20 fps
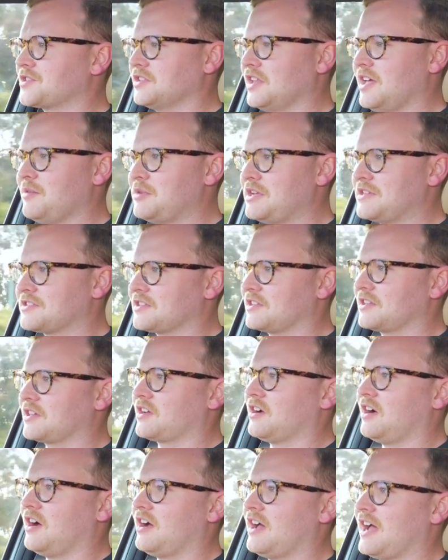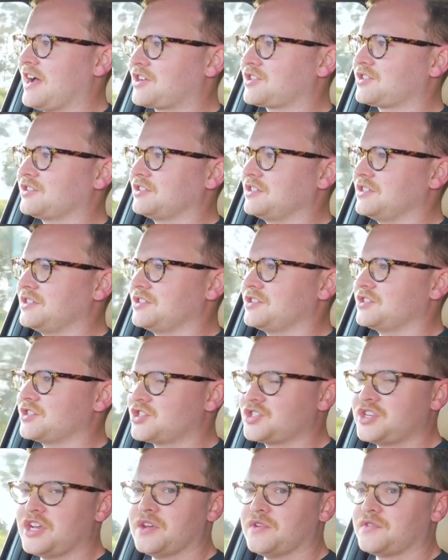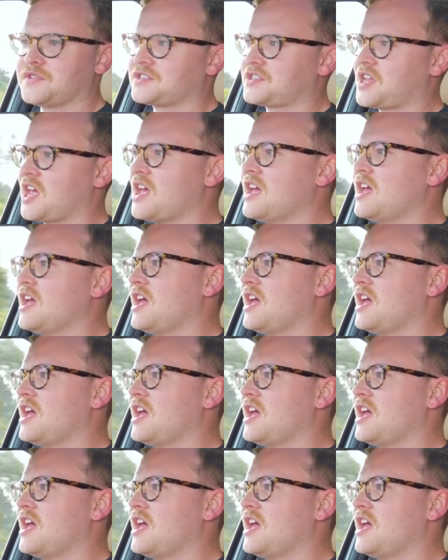So that means that the car actually shifts